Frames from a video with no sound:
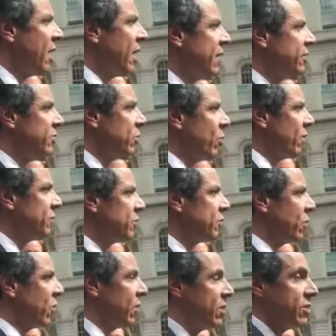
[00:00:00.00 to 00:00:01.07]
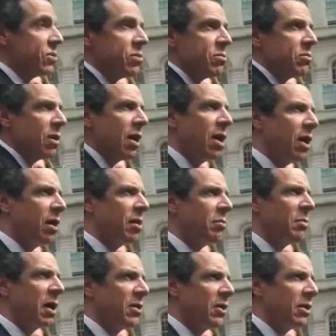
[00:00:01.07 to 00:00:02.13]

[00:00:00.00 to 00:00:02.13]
Issue of choice, I